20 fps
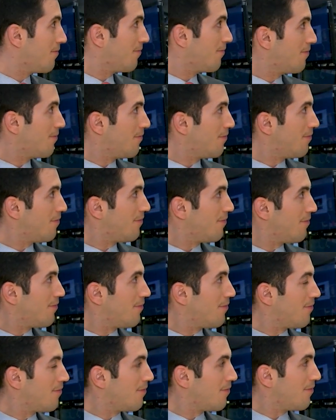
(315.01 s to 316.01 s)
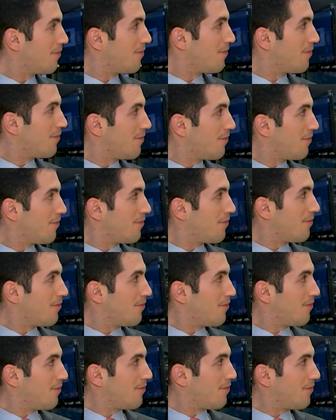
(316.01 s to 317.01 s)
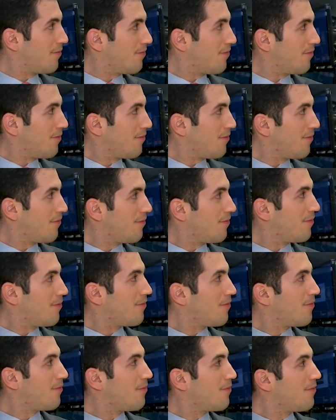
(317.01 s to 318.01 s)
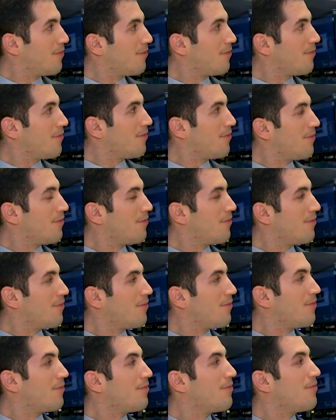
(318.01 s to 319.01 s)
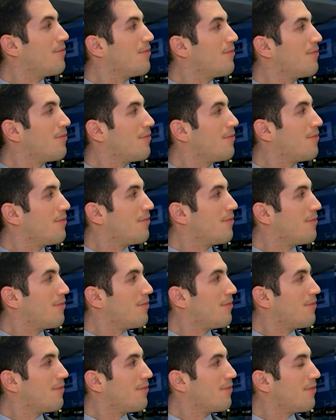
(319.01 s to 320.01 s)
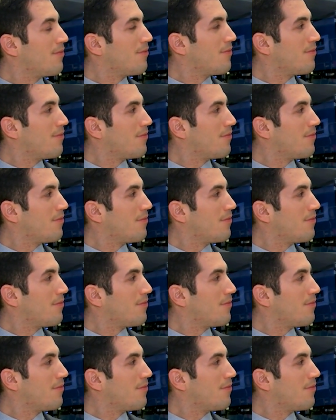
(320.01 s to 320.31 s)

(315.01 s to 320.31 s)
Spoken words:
[no speech]